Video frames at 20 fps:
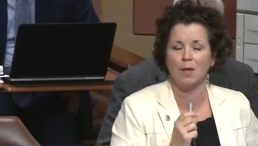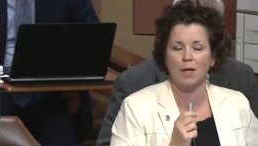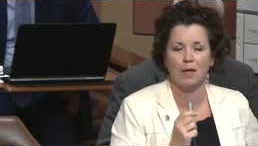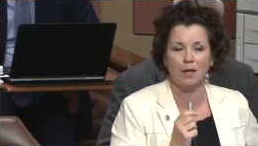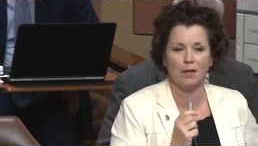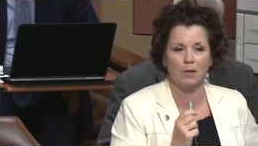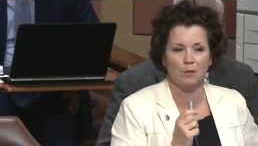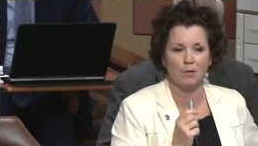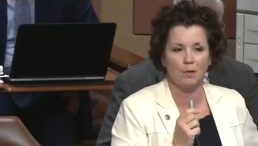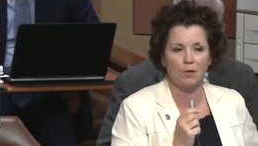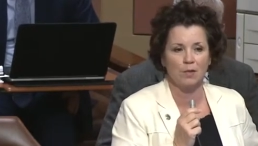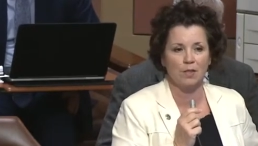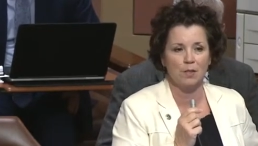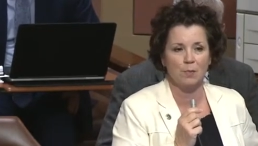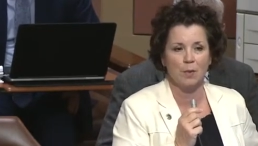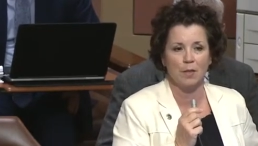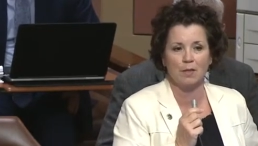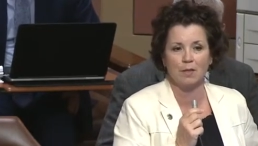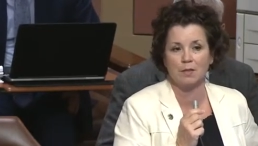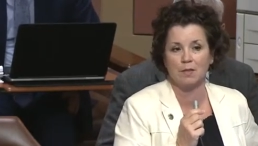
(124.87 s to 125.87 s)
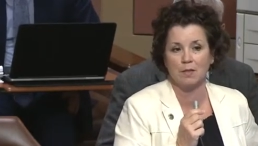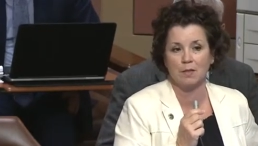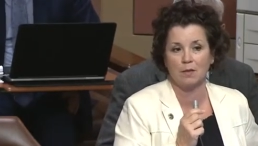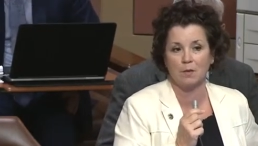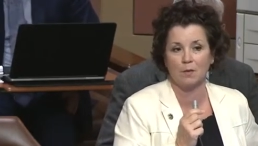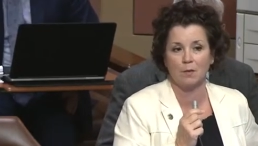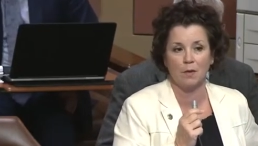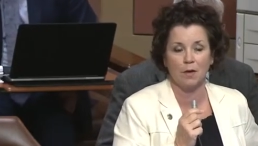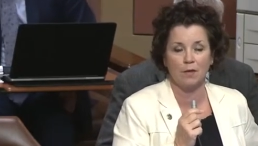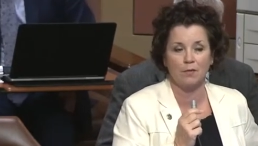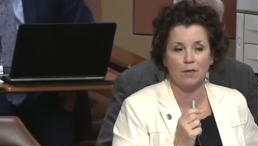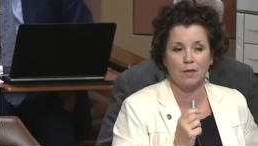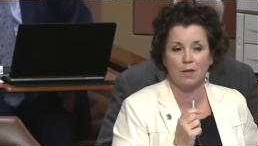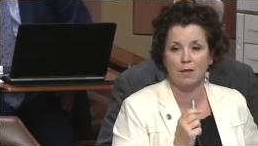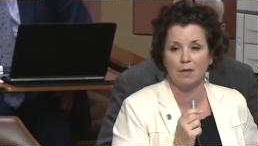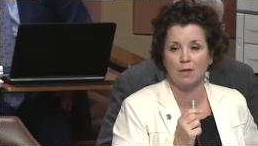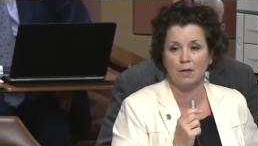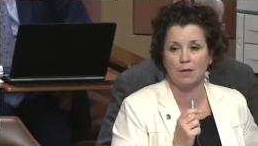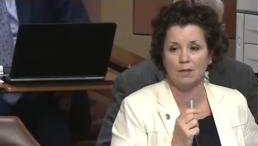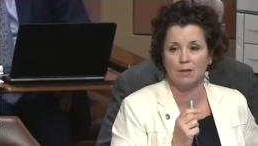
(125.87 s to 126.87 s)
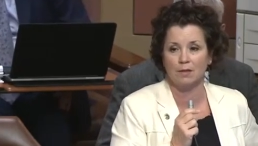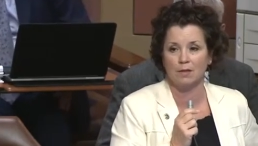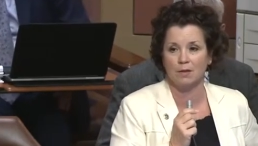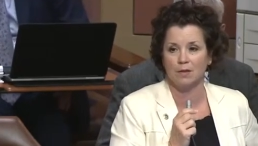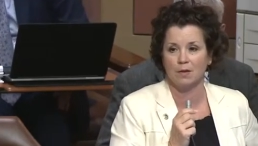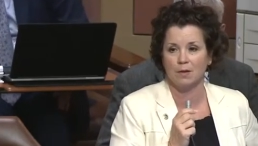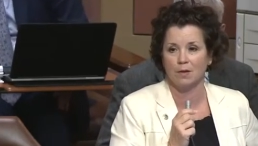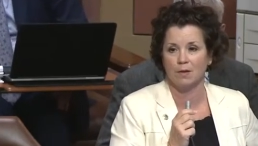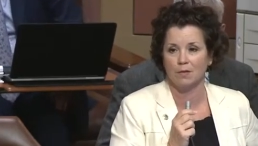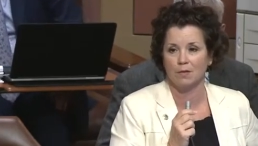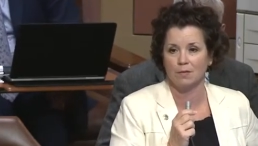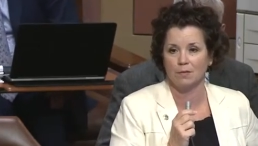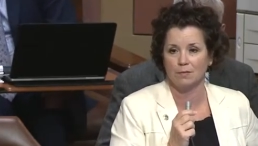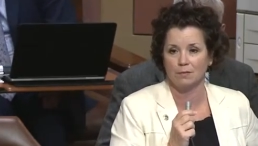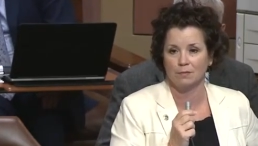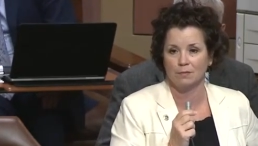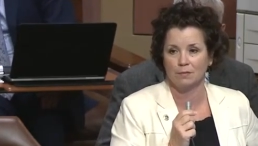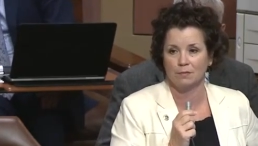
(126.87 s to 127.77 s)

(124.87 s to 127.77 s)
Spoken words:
and he rode his bicycle wherever he needed to go.